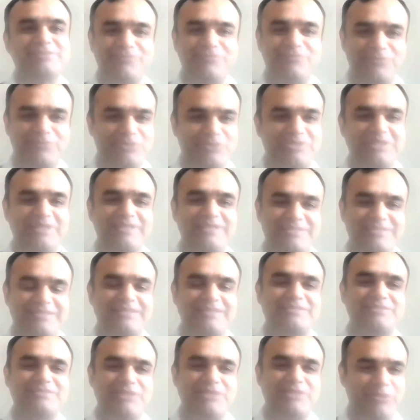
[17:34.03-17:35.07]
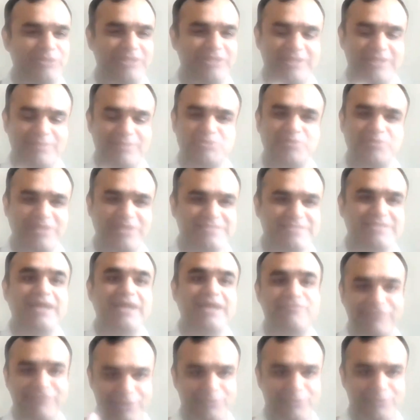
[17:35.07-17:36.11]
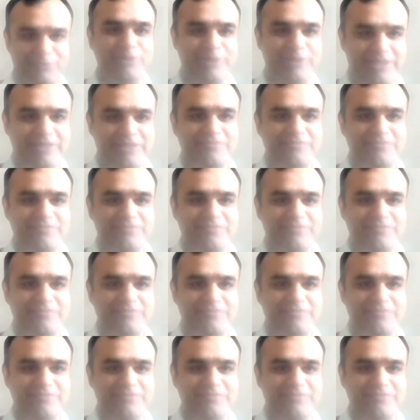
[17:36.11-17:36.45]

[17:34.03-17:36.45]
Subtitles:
Of course, real estate is now on an upswing is our view,